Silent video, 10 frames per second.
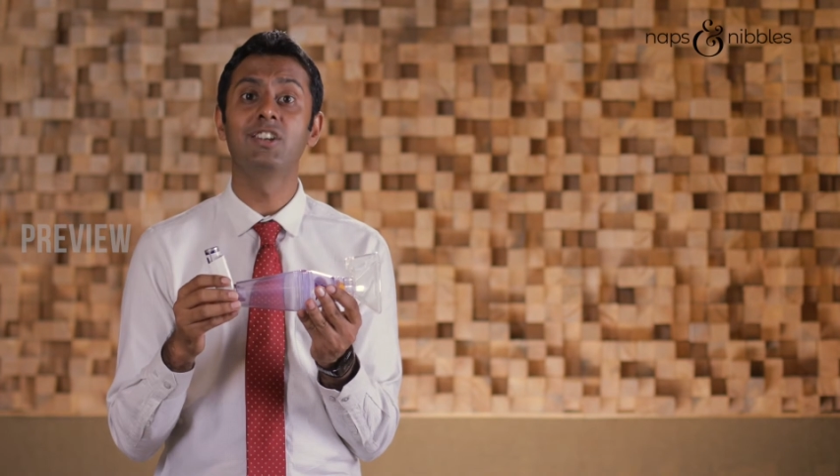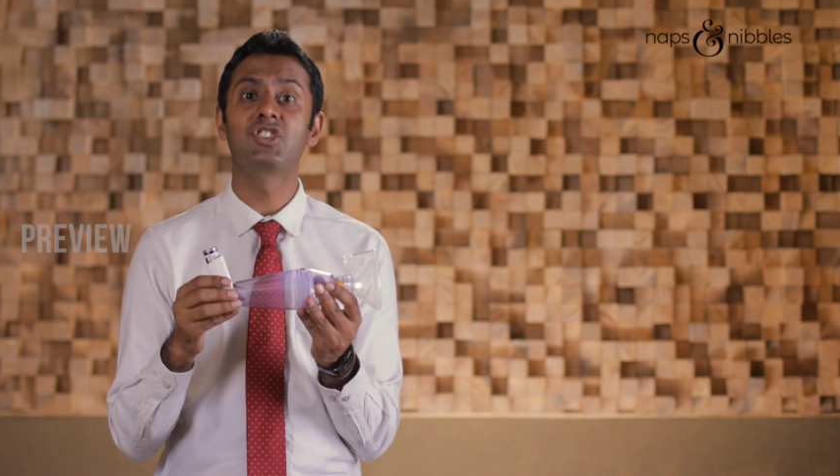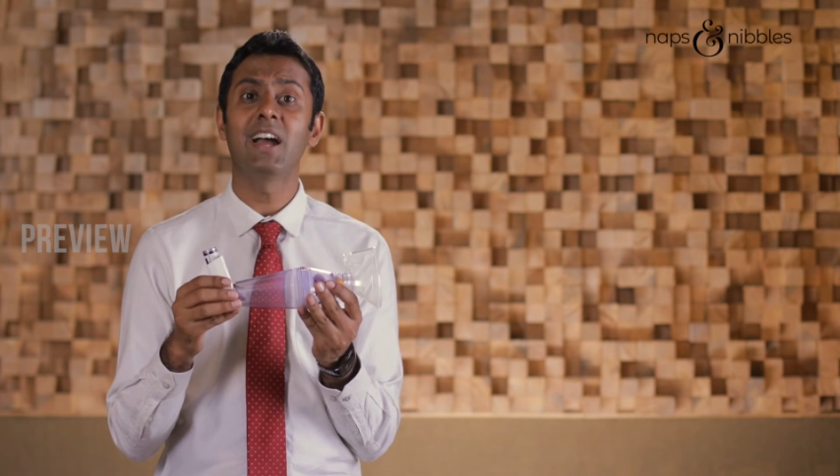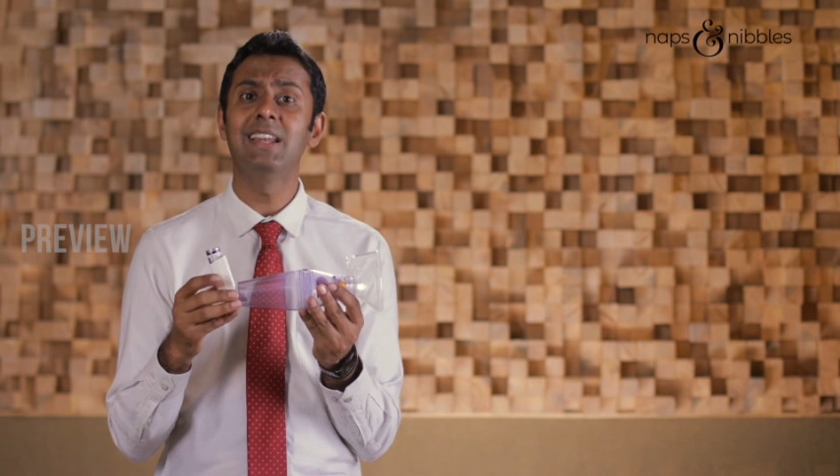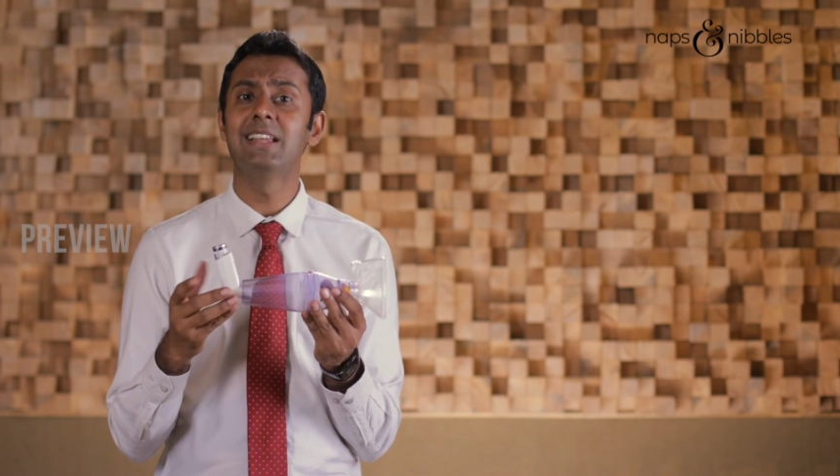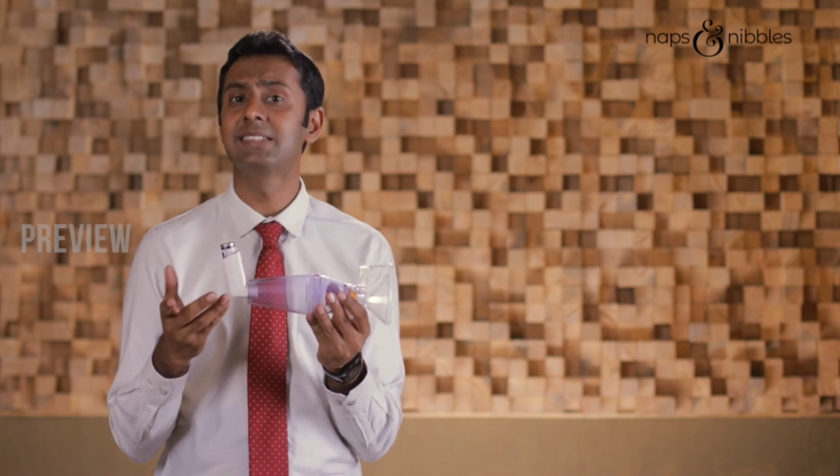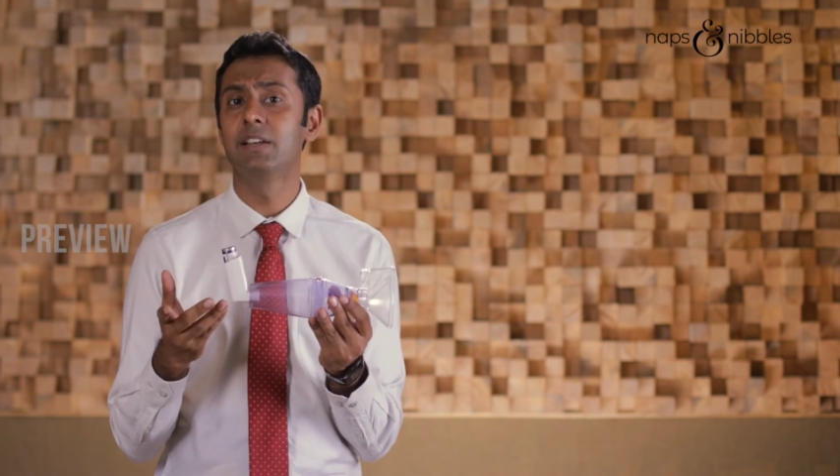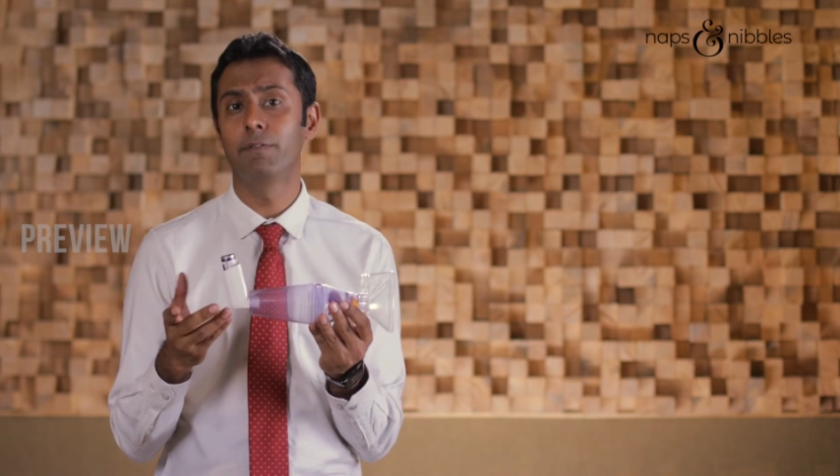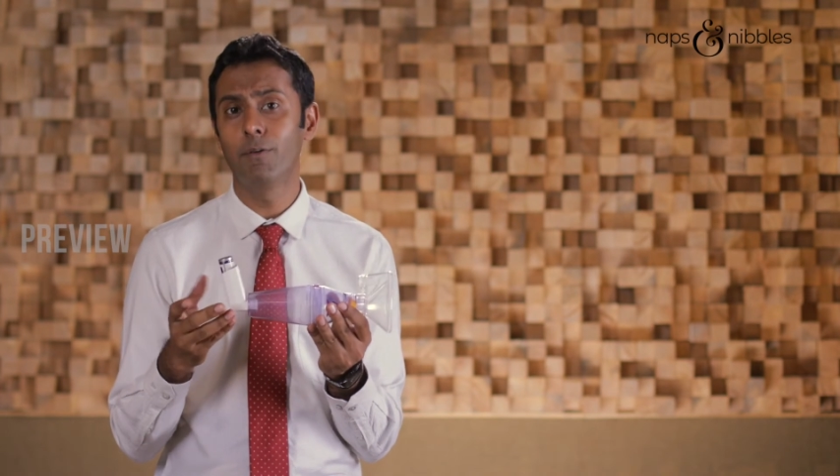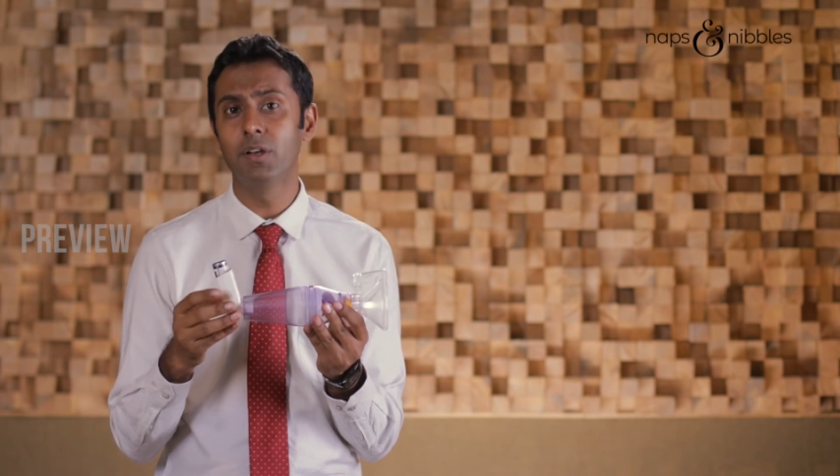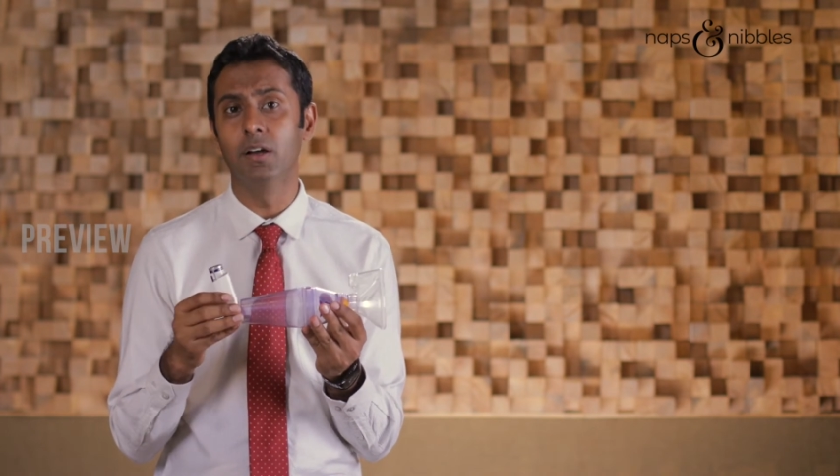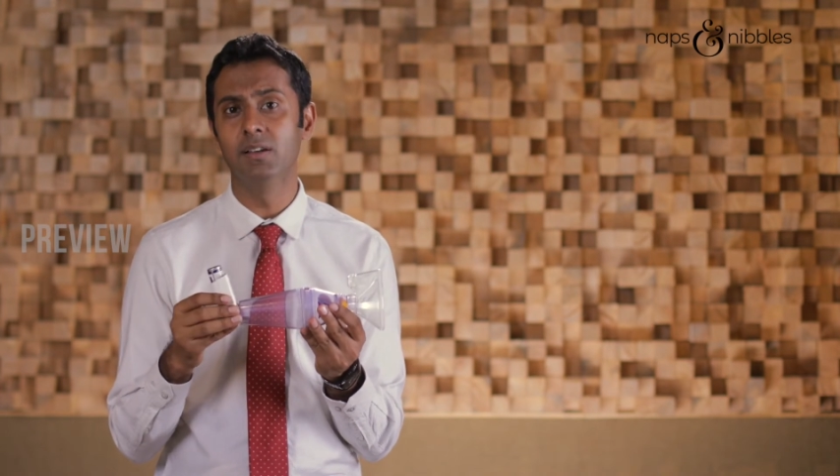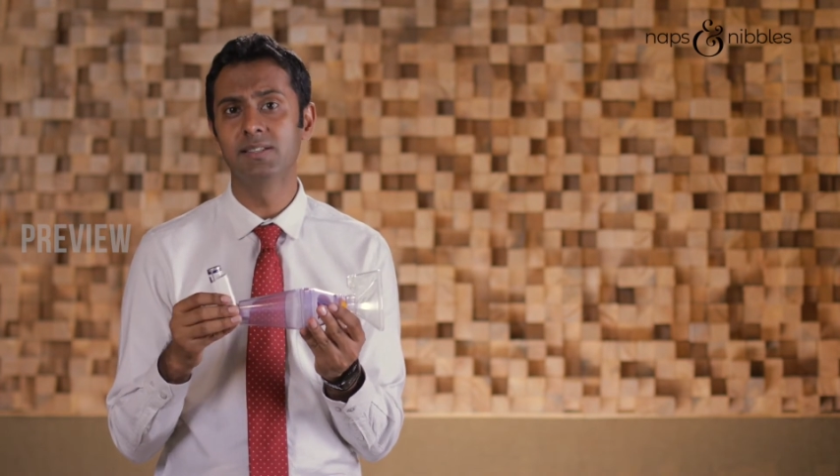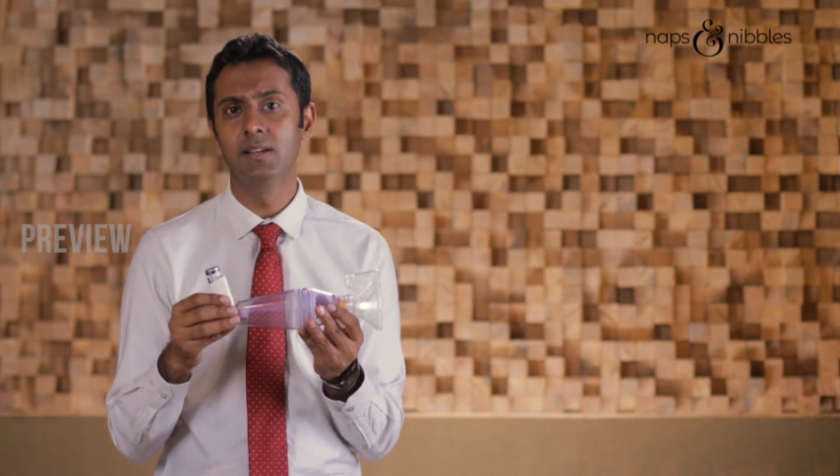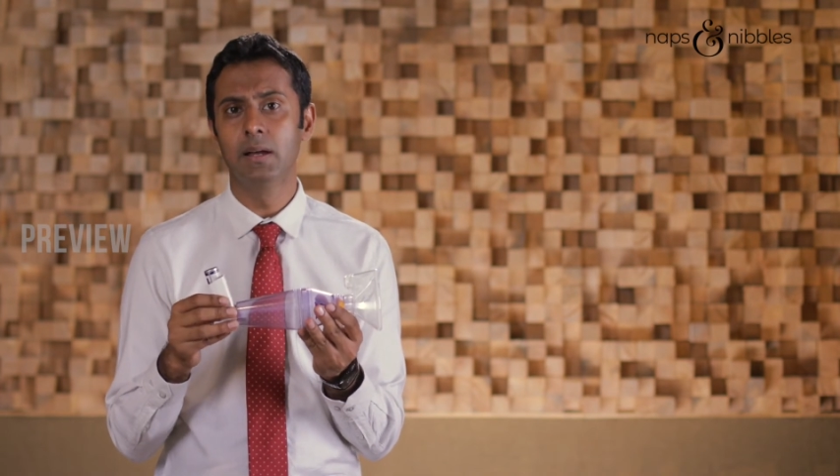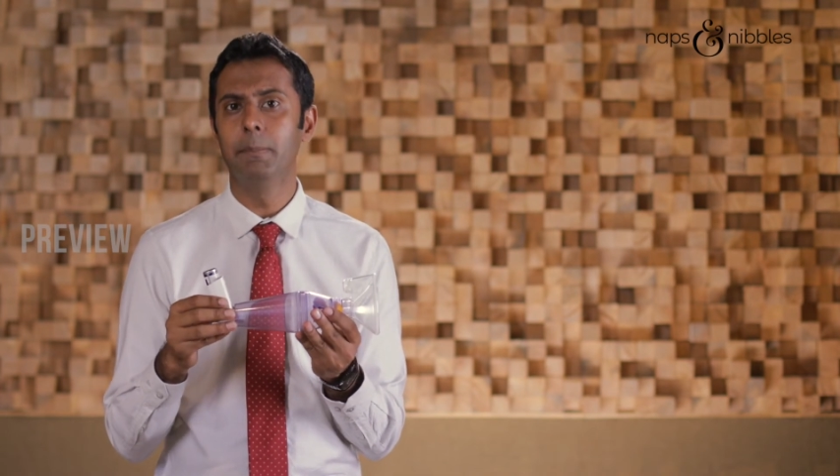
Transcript: child less than 4 years